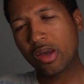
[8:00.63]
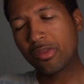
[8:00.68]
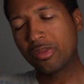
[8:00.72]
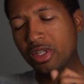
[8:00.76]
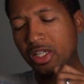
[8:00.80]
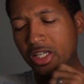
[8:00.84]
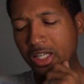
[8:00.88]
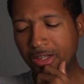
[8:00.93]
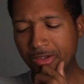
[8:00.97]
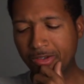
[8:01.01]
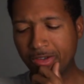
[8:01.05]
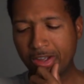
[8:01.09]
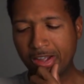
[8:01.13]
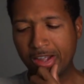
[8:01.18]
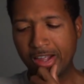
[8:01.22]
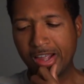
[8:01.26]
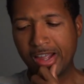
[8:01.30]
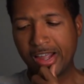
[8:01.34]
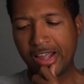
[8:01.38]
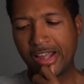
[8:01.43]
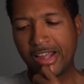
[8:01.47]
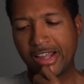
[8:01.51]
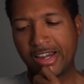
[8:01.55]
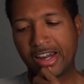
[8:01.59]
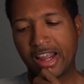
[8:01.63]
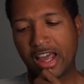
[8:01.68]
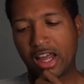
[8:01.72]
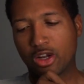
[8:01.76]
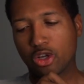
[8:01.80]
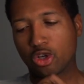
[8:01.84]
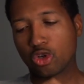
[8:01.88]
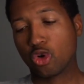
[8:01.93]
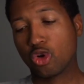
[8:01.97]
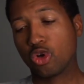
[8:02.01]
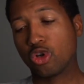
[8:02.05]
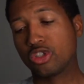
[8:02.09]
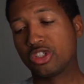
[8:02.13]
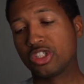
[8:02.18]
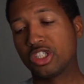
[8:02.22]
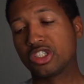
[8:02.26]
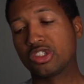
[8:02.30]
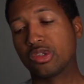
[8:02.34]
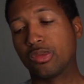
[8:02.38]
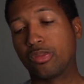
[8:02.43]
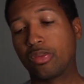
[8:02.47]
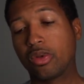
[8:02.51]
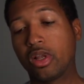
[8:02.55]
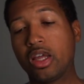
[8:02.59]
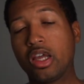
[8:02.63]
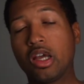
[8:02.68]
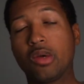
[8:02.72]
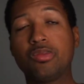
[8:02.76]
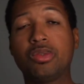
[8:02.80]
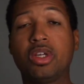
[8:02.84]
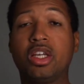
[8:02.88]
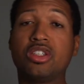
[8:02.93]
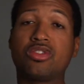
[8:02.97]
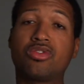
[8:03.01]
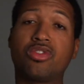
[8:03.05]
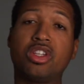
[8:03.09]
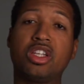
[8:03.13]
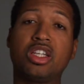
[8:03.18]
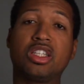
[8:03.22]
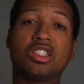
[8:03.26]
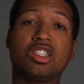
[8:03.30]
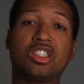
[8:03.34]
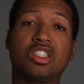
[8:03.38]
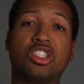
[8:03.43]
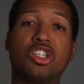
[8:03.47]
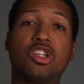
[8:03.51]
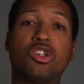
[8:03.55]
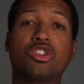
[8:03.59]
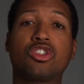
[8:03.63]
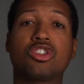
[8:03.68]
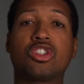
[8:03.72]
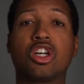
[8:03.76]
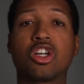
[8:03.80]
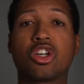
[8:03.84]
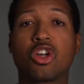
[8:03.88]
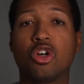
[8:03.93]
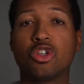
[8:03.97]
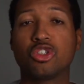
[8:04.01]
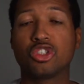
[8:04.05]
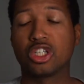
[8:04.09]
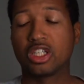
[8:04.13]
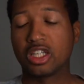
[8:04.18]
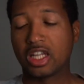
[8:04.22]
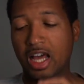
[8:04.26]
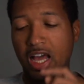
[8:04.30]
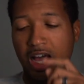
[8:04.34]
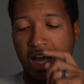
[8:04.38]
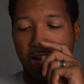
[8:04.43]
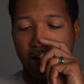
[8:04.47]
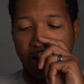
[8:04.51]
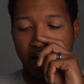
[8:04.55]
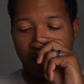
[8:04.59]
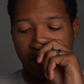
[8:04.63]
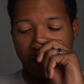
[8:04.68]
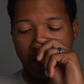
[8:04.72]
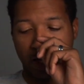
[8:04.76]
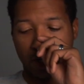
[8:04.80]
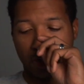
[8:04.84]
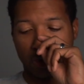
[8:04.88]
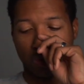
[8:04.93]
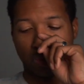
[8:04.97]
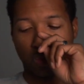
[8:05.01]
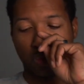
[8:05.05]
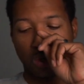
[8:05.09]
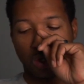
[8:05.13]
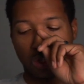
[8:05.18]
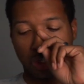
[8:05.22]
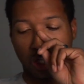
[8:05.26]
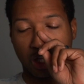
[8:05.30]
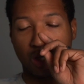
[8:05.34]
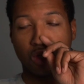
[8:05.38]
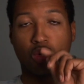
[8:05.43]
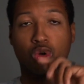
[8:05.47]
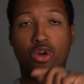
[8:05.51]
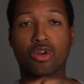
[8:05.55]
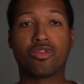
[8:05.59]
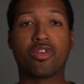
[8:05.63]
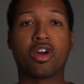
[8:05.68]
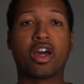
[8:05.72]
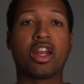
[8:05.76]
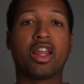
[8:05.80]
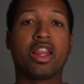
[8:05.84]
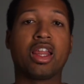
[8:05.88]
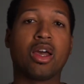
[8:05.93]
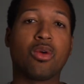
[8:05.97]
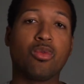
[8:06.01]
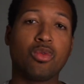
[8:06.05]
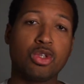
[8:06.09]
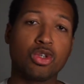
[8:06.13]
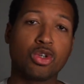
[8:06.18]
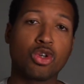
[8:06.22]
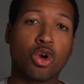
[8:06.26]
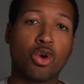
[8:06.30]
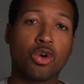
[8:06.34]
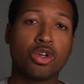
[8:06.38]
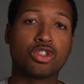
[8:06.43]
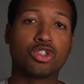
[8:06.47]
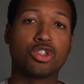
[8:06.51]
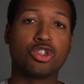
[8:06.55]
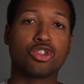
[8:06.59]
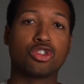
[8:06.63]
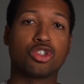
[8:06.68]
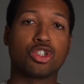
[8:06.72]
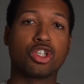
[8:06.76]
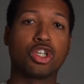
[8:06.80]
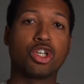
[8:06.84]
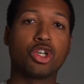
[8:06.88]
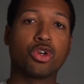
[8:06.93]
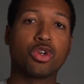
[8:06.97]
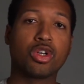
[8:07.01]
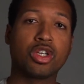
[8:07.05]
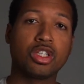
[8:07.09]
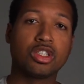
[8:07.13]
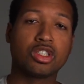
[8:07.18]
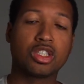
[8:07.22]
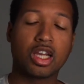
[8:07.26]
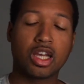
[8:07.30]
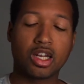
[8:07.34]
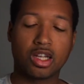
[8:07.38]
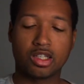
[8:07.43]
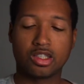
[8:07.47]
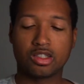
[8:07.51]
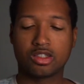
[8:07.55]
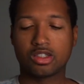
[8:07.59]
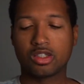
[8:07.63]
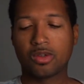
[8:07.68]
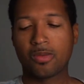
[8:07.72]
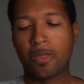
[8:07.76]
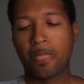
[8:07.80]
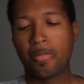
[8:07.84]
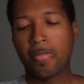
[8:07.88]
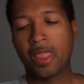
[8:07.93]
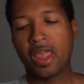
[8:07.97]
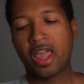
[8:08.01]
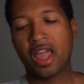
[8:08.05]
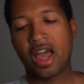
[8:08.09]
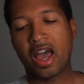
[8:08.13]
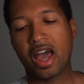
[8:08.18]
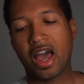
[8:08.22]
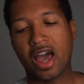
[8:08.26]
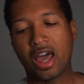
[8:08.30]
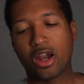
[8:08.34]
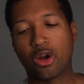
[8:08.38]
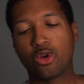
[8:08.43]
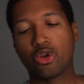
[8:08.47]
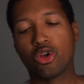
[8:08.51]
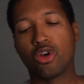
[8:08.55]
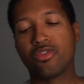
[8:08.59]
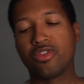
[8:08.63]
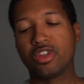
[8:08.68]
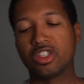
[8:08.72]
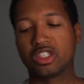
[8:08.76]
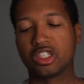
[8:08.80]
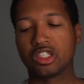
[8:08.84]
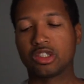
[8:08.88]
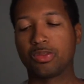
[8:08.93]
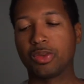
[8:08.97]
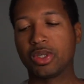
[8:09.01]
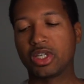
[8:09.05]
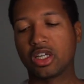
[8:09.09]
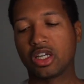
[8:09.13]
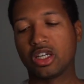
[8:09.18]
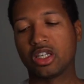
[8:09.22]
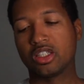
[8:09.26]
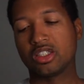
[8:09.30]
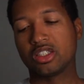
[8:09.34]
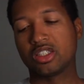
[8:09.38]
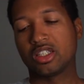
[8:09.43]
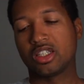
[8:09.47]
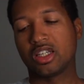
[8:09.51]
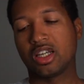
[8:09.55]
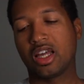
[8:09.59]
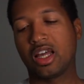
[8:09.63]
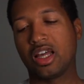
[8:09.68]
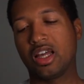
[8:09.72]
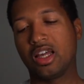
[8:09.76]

I believe. Now the Google System Play updates for this is still stuck on July, and you will get notified of that when you go into your security settings. I don't know if it's just because